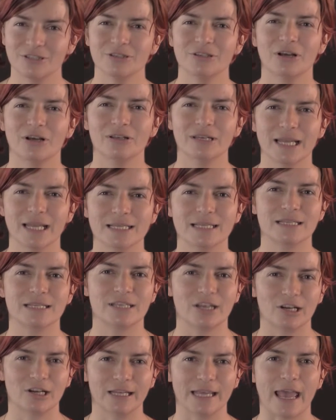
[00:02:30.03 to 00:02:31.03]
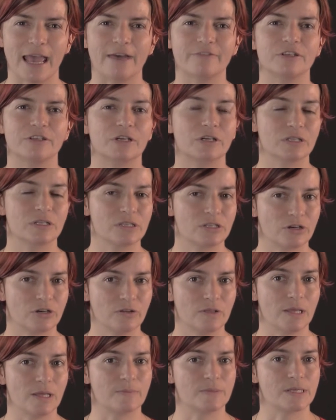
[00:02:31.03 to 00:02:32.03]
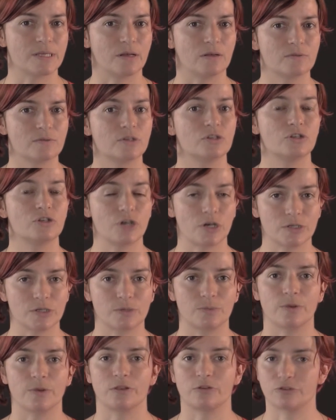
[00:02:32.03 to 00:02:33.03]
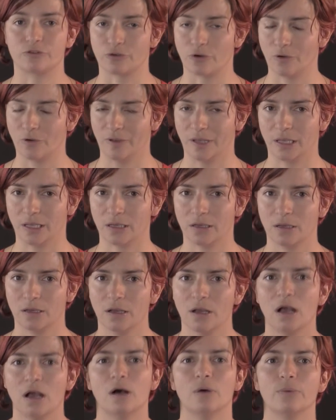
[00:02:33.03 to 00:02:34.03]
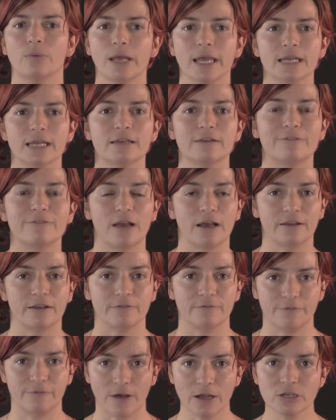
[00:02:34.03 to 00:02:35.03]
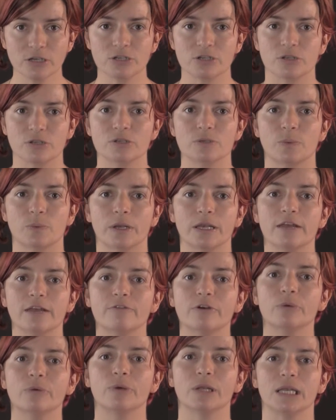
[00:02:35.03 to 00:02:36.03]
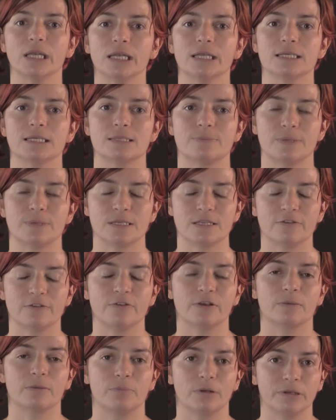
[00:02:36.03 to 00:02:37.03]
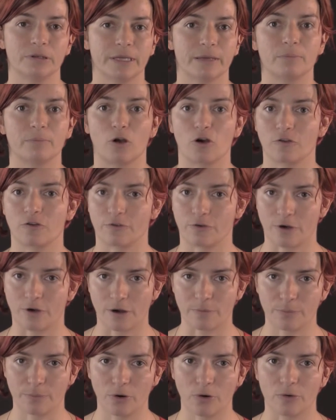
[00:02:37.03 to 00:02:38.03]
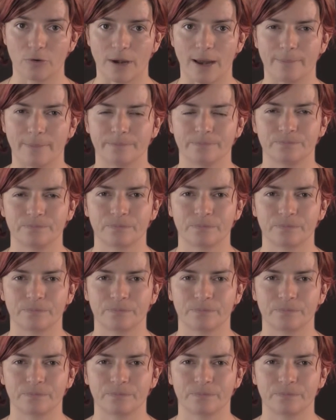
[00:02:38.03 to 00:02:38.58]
do not necessarily have to concern themselves just with drawing. We can define functions whenever we need a specific building block for our program.